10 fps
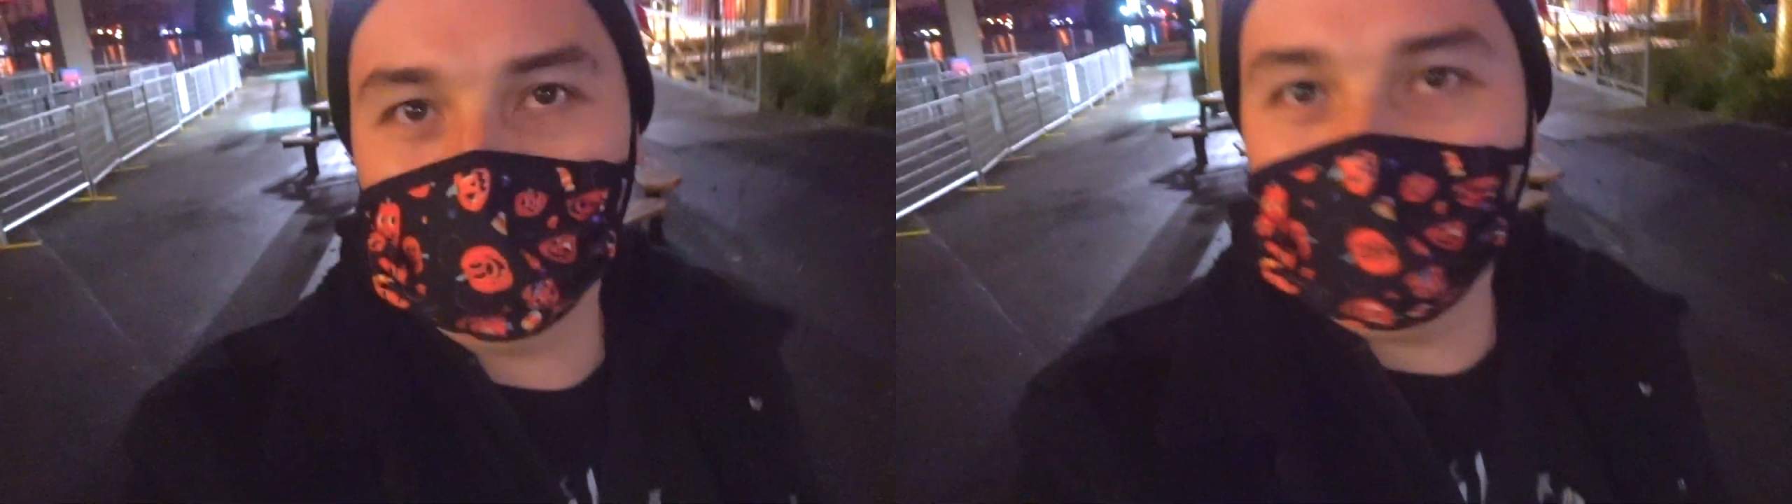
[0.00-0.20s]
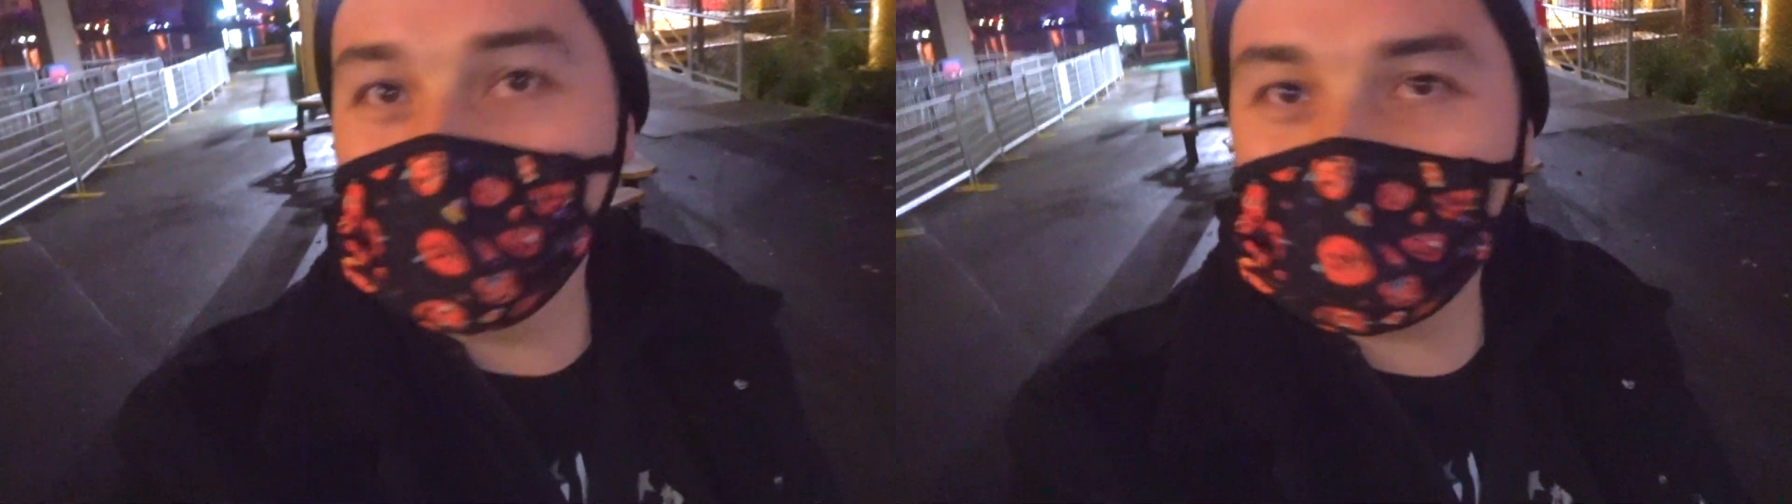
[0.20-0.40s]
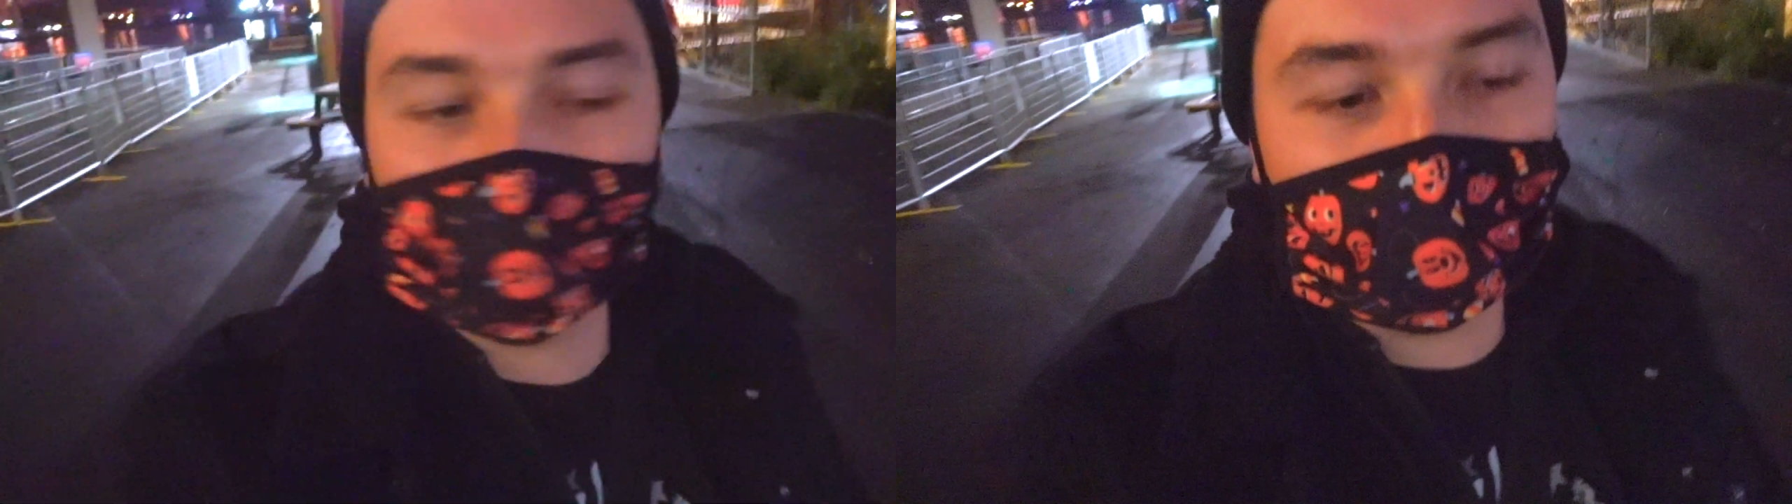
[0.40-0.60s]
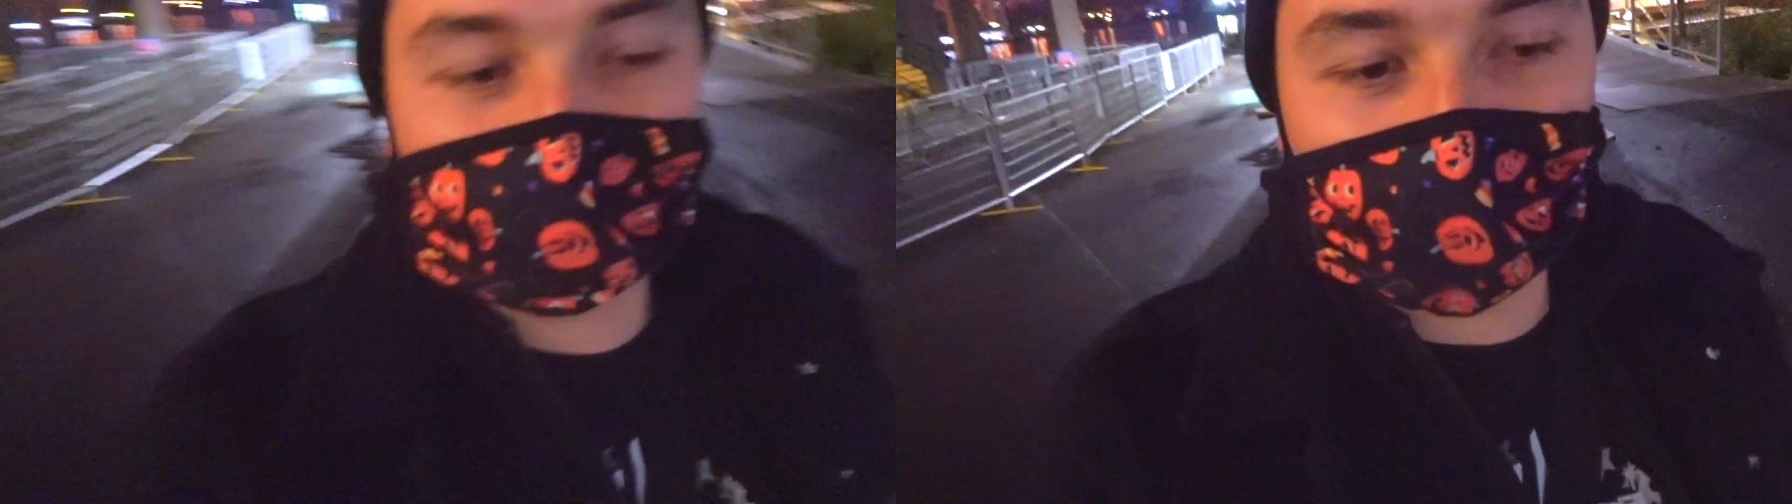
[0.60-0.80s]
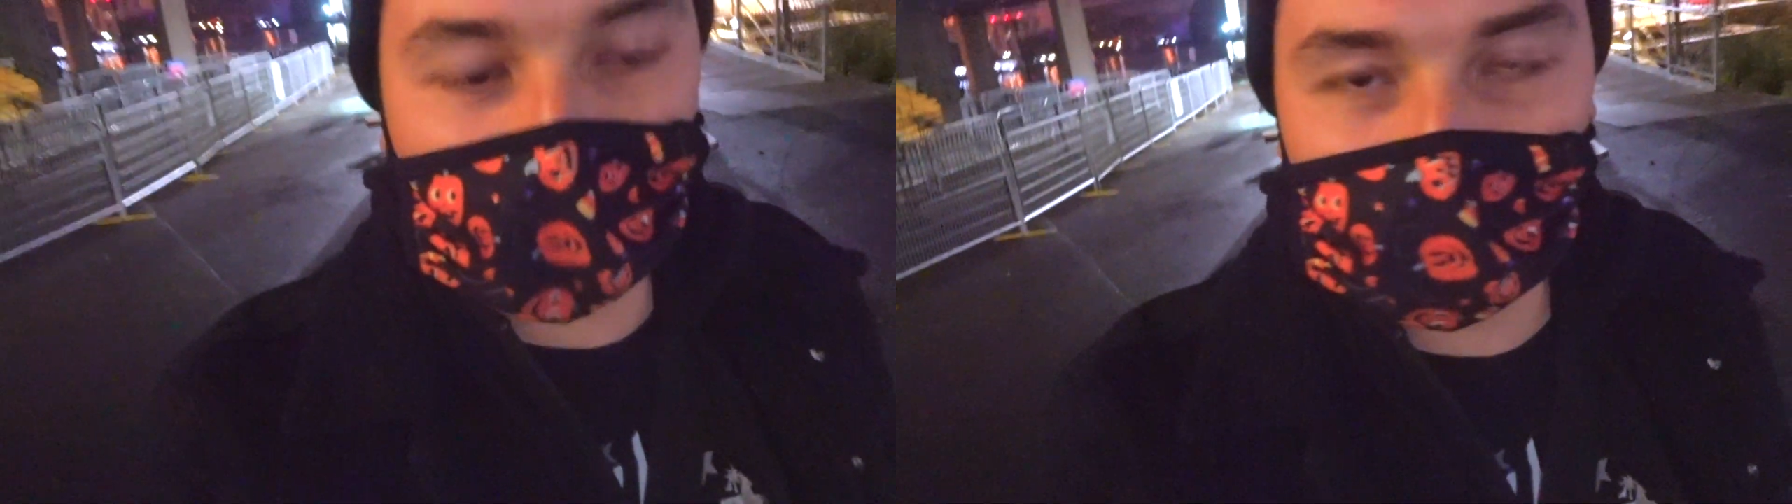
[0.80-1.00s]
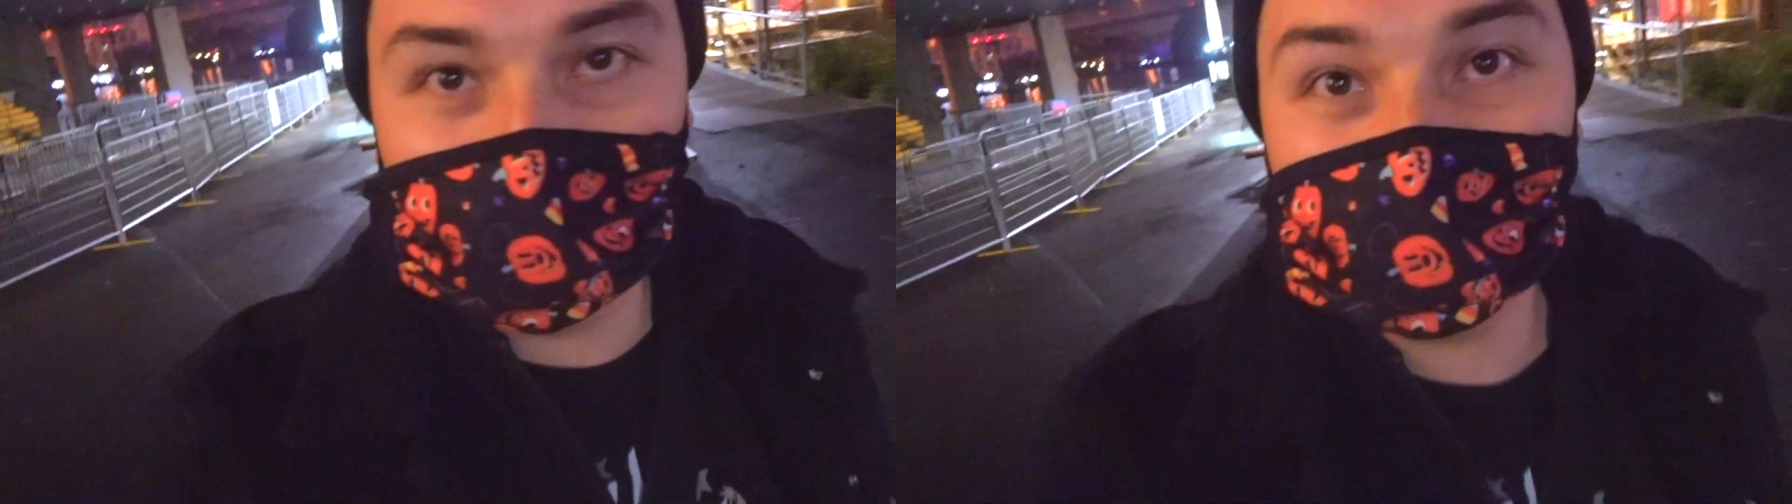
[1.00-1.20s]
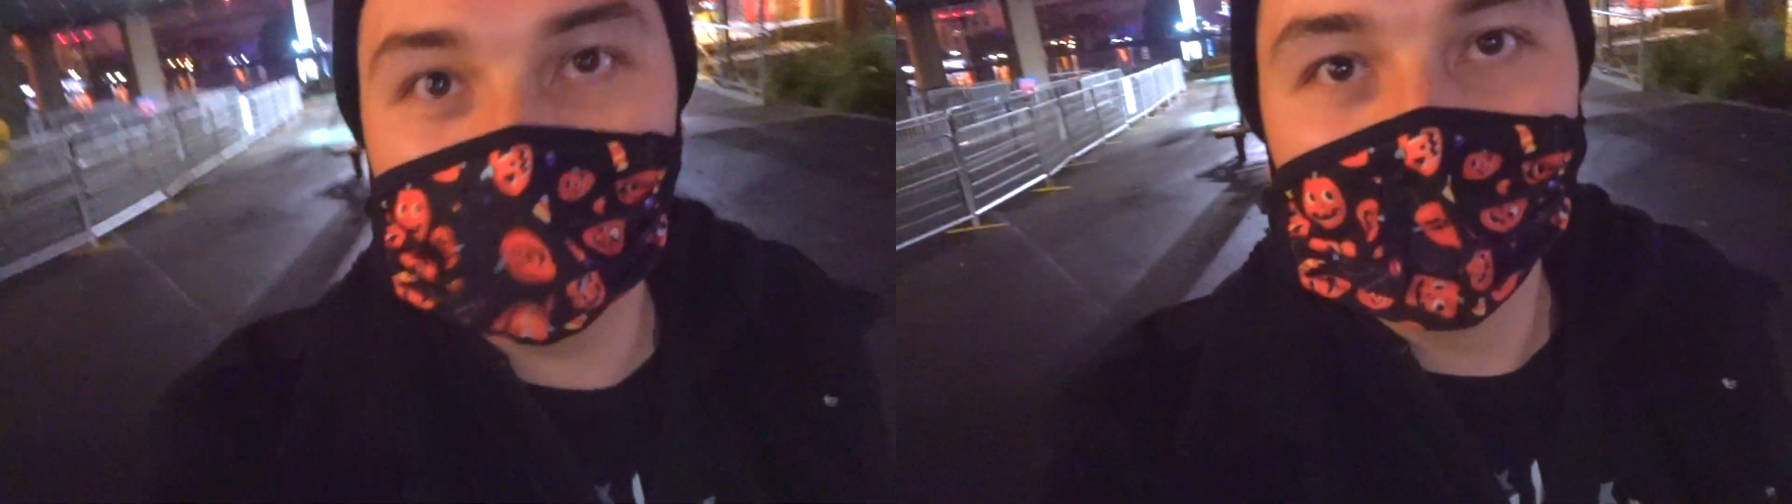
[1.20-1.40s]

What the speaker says: like 3 seconds,